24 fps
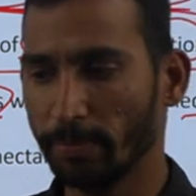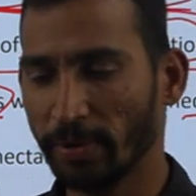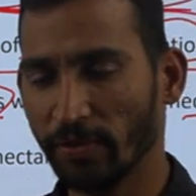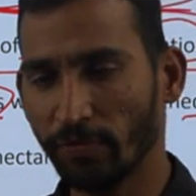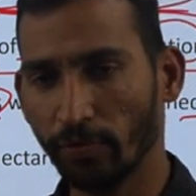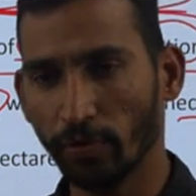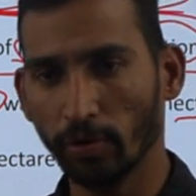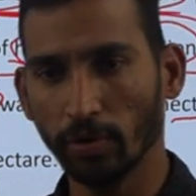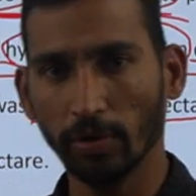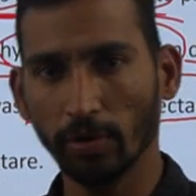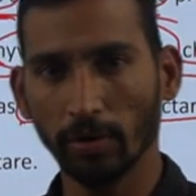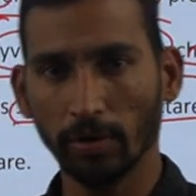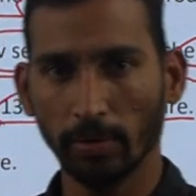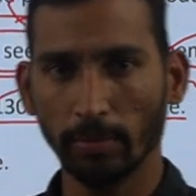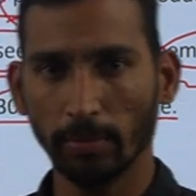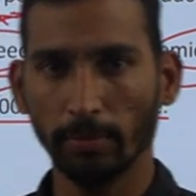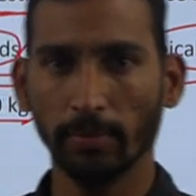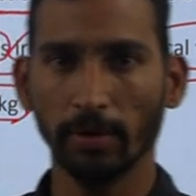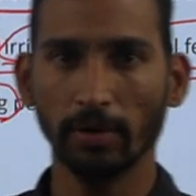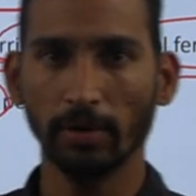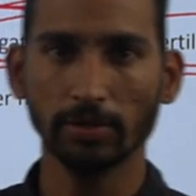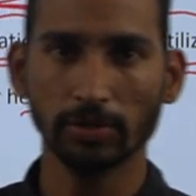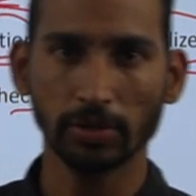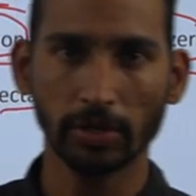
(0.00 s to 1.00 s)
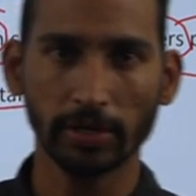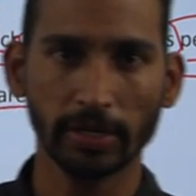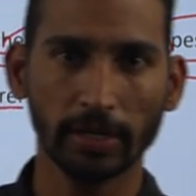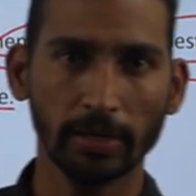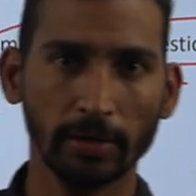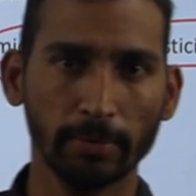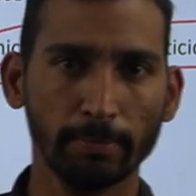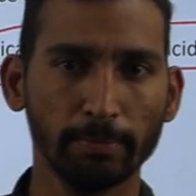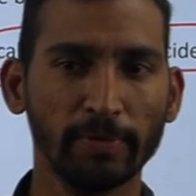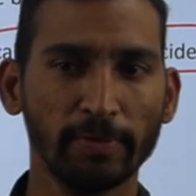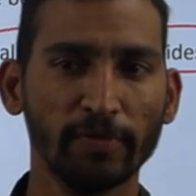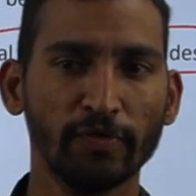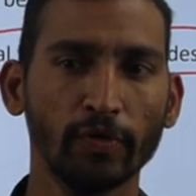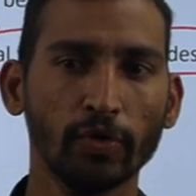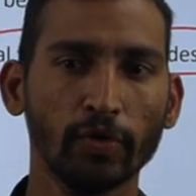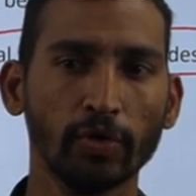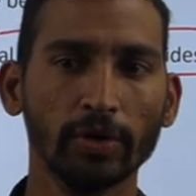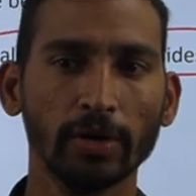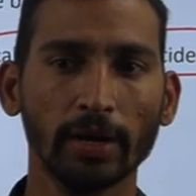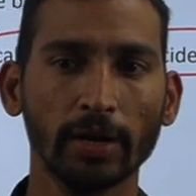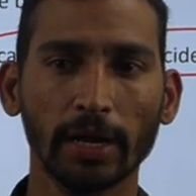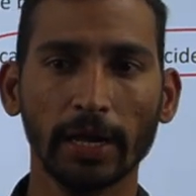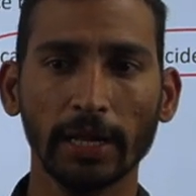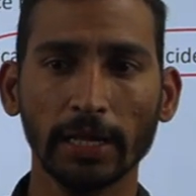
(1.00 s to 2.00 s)
before
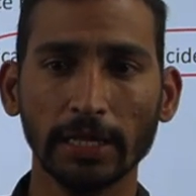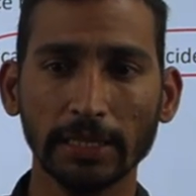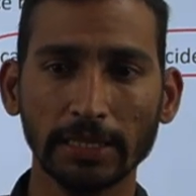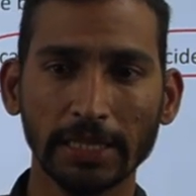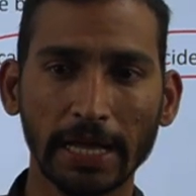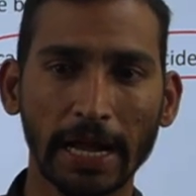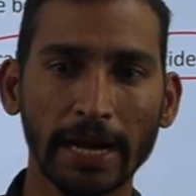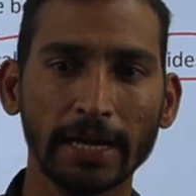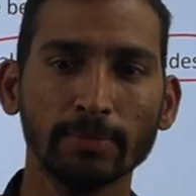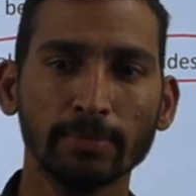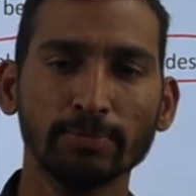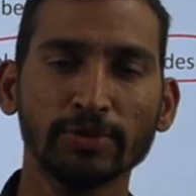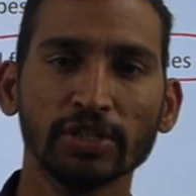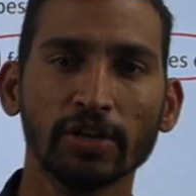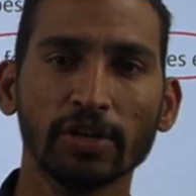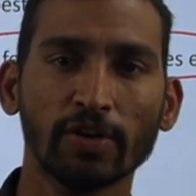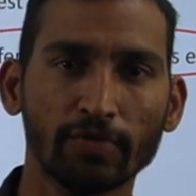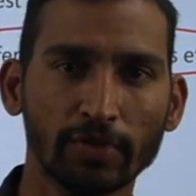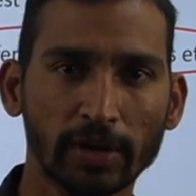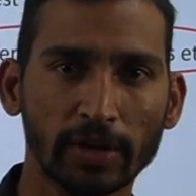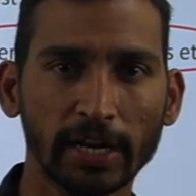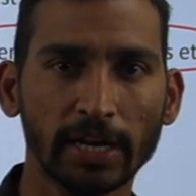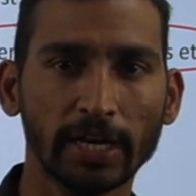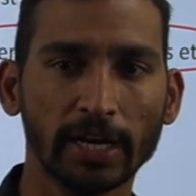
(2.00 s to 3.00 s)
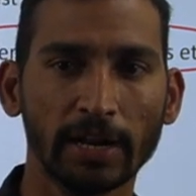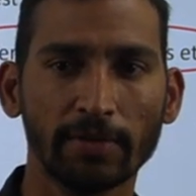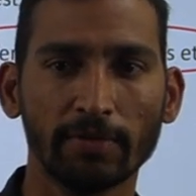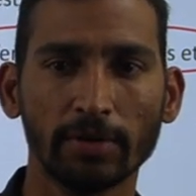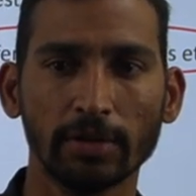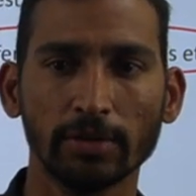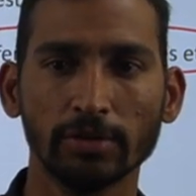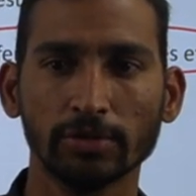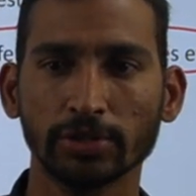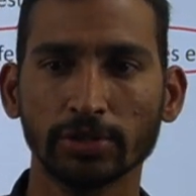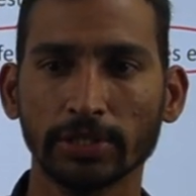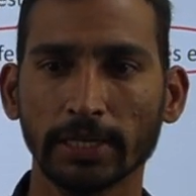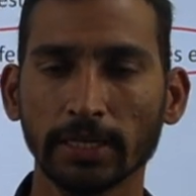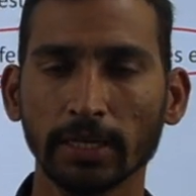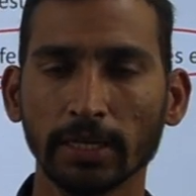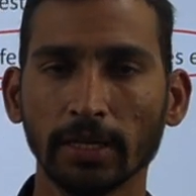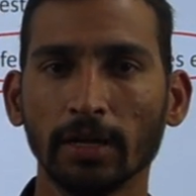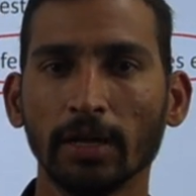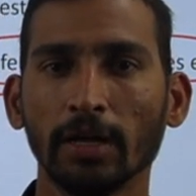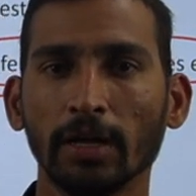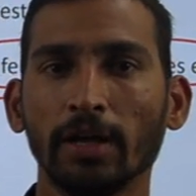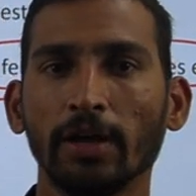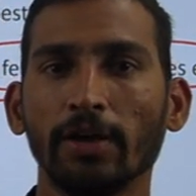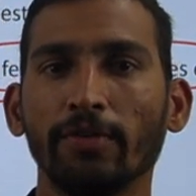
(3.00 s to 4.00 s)
the adoption of green revolution,
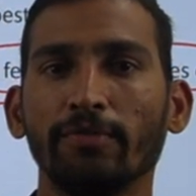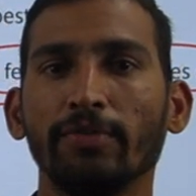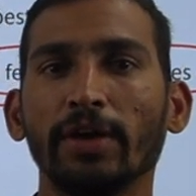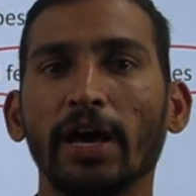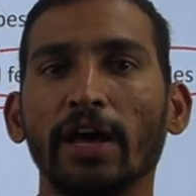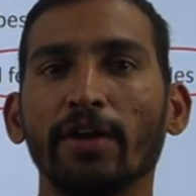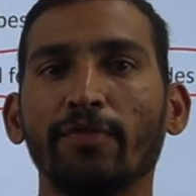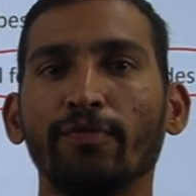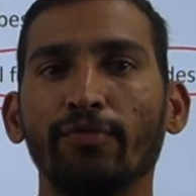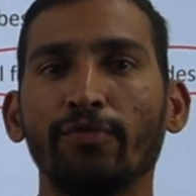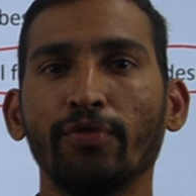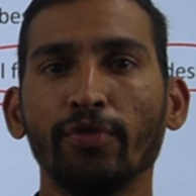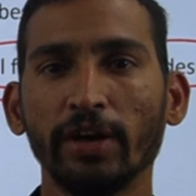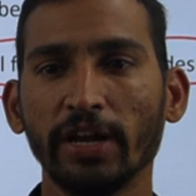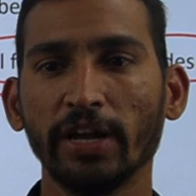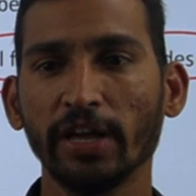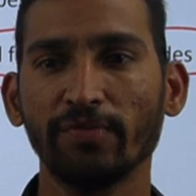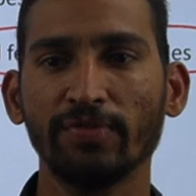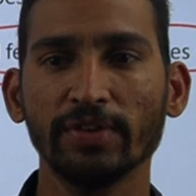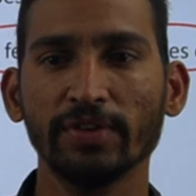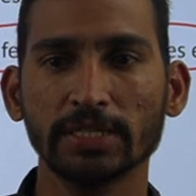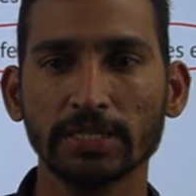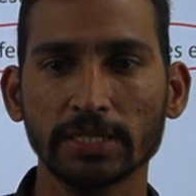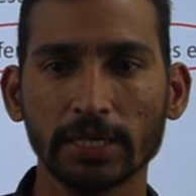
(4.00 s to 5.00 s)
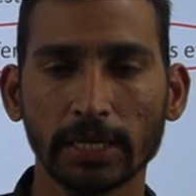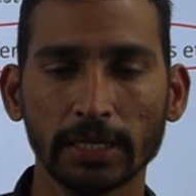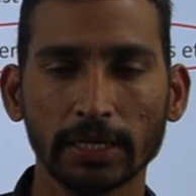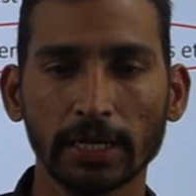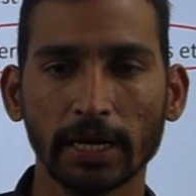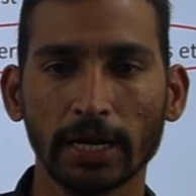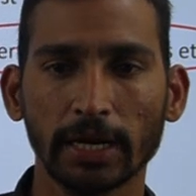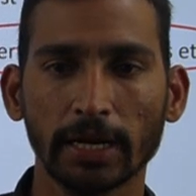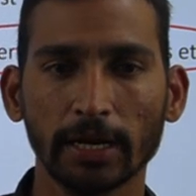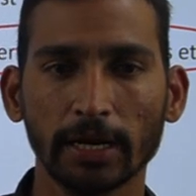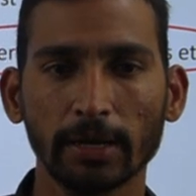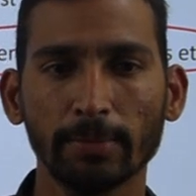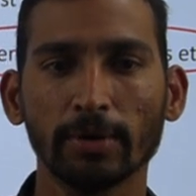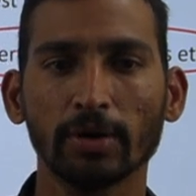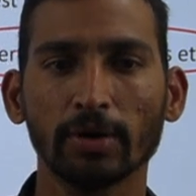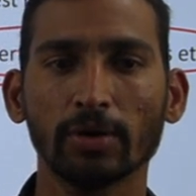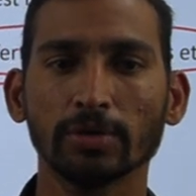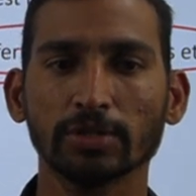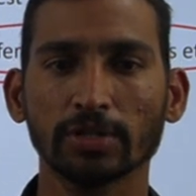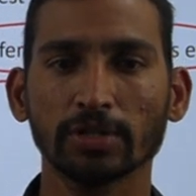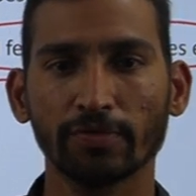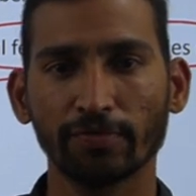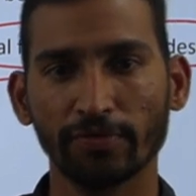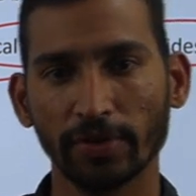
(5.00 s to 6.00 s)
we are food deficient country
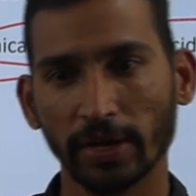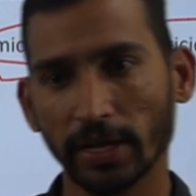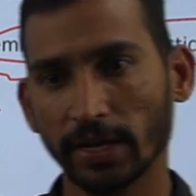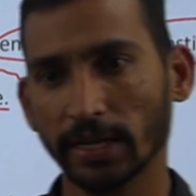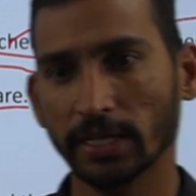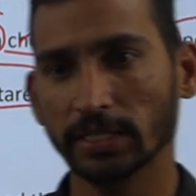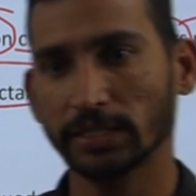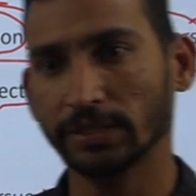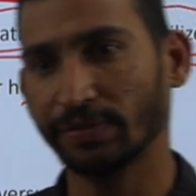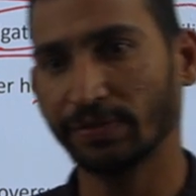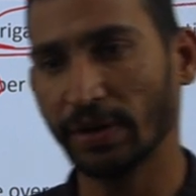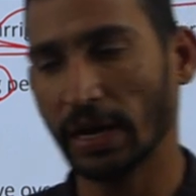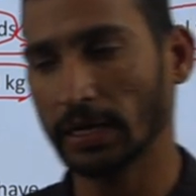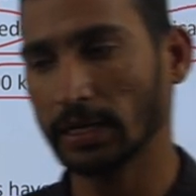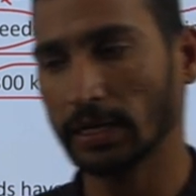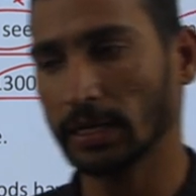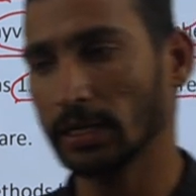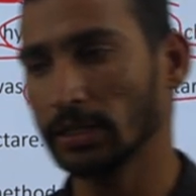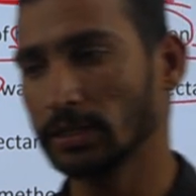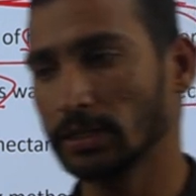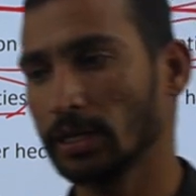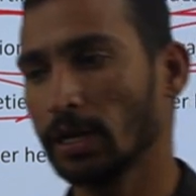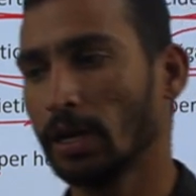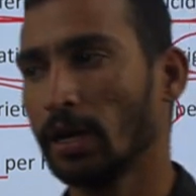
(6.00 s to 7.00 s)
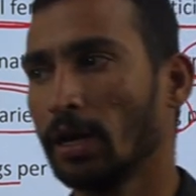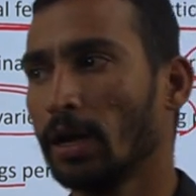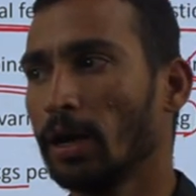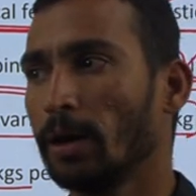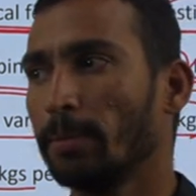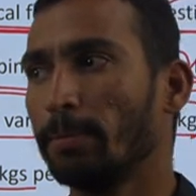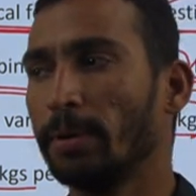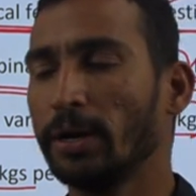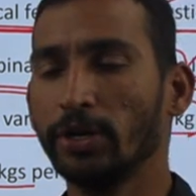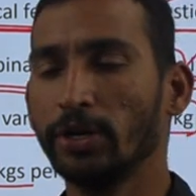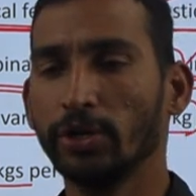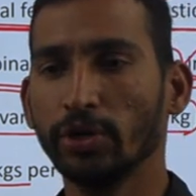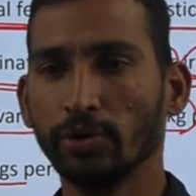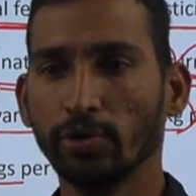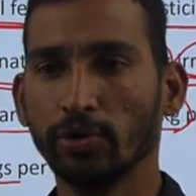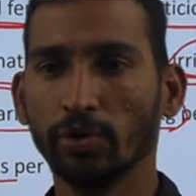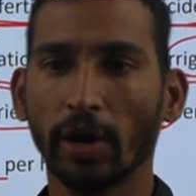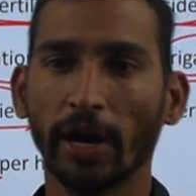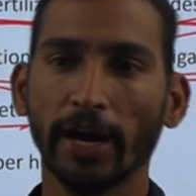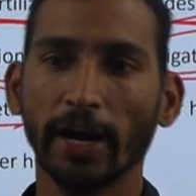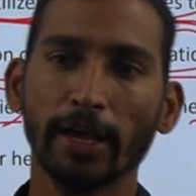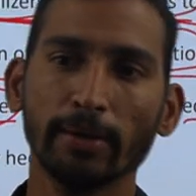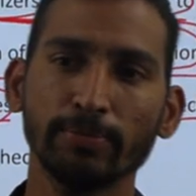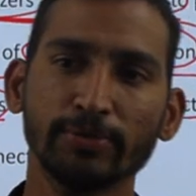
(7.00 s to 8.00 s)
because of various factors. But due
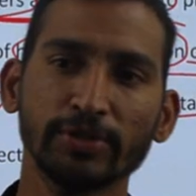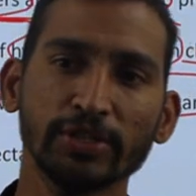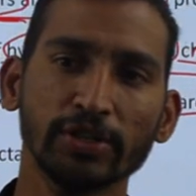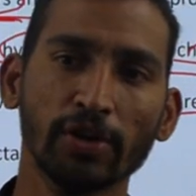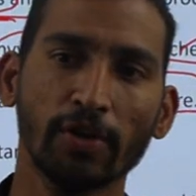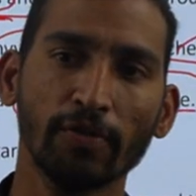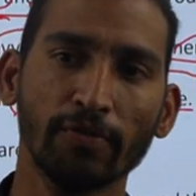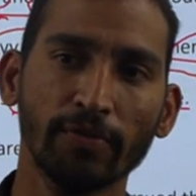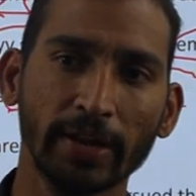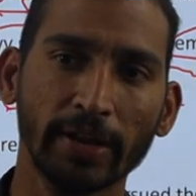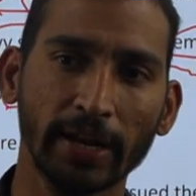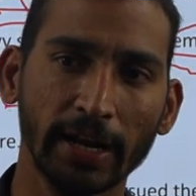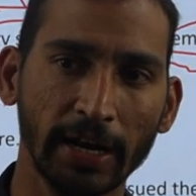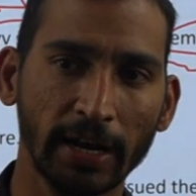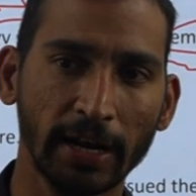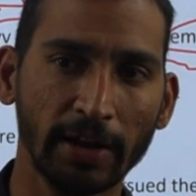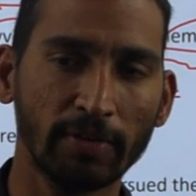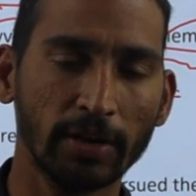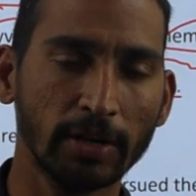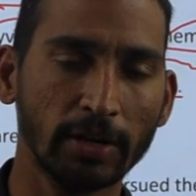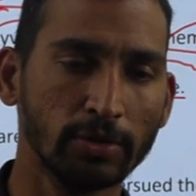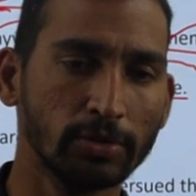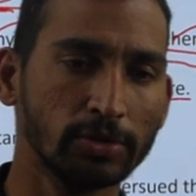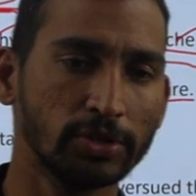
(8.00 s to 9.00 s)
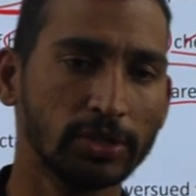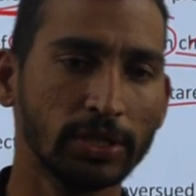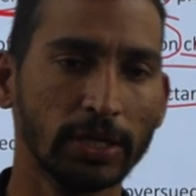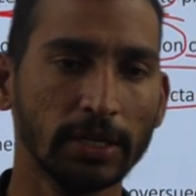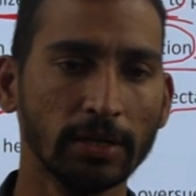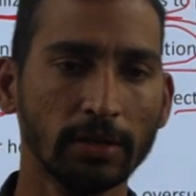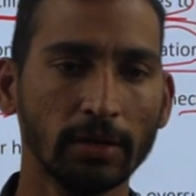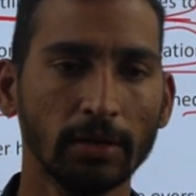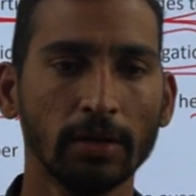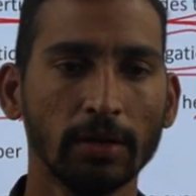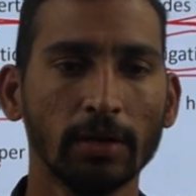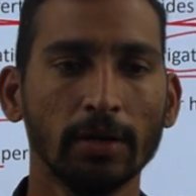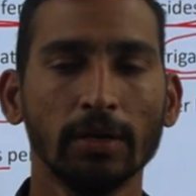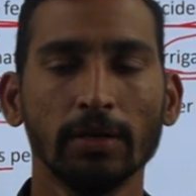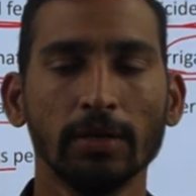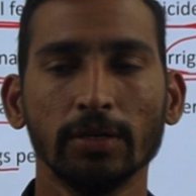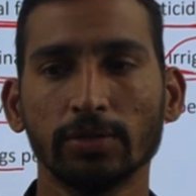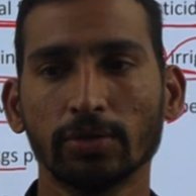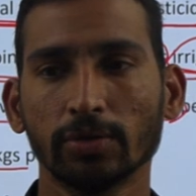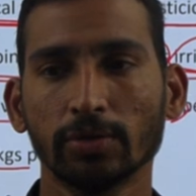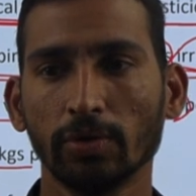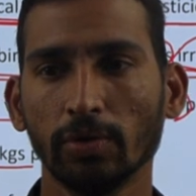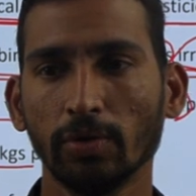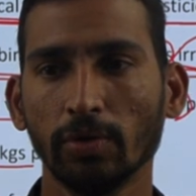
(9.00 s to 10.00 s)
to adoption of green revolution,
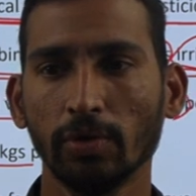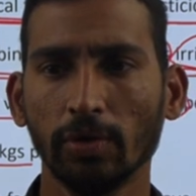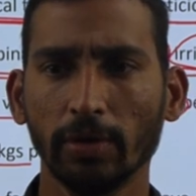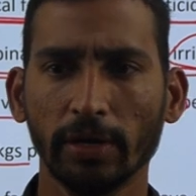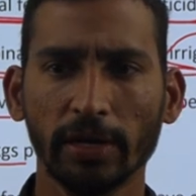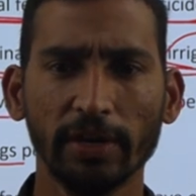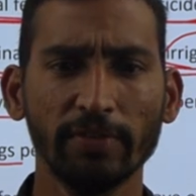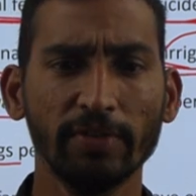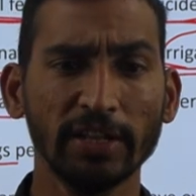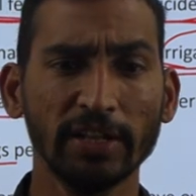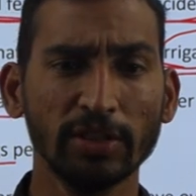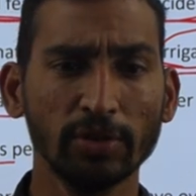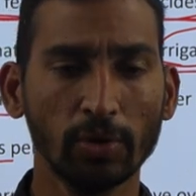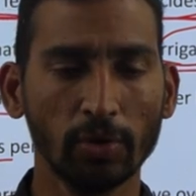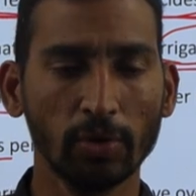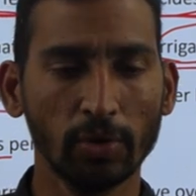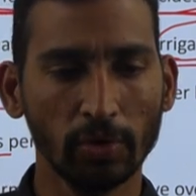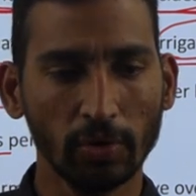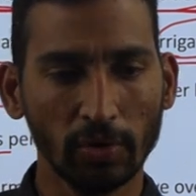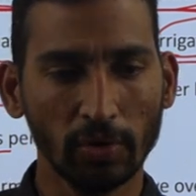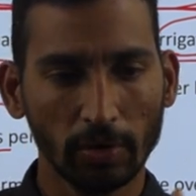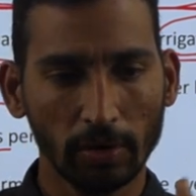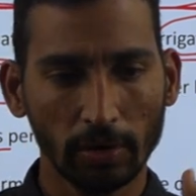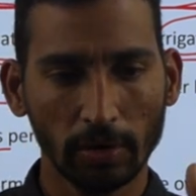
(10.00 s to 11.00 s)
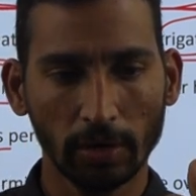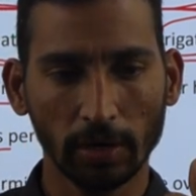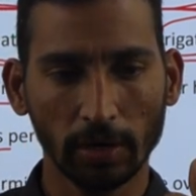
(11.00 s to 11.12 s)
so even though